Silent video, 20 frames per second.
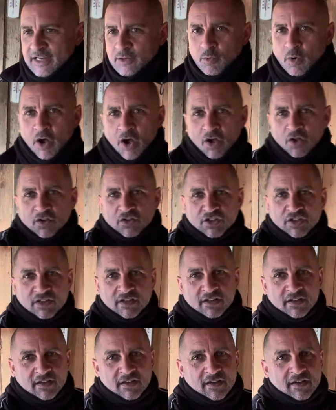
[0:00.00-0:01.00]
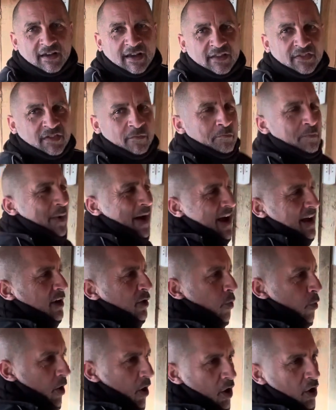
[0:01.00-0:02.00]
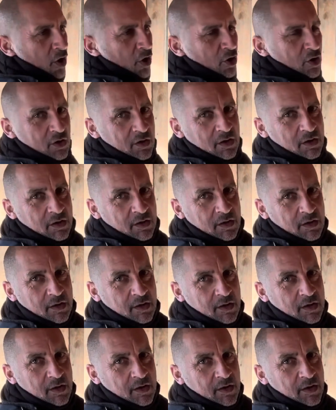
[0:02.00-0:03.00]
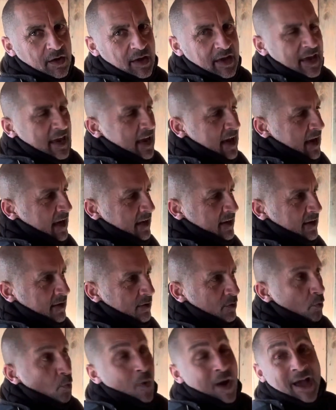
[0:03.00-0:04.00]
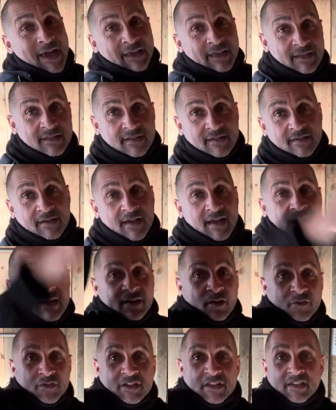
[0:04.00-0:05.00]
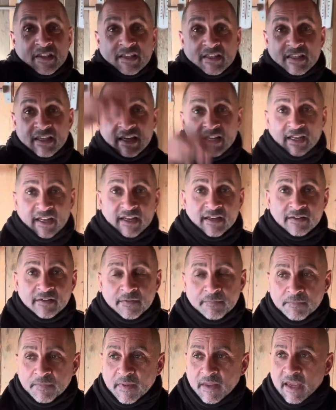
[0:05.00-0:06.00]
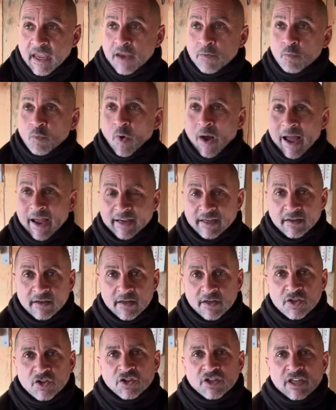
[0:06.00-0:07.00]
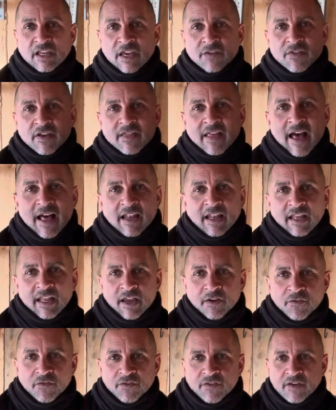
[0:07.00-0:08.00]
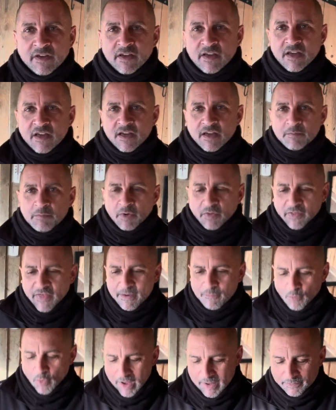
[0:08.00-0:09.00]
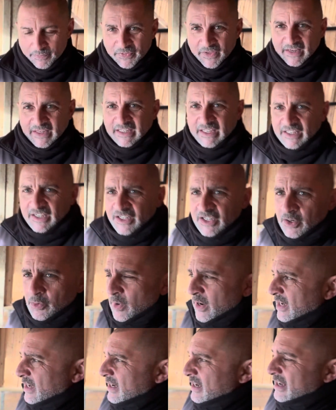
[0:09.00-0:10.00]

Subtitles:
walls and the back wall in white, and obviously the ceiling in white, just to give it that lift. But then what I'm thinking of doing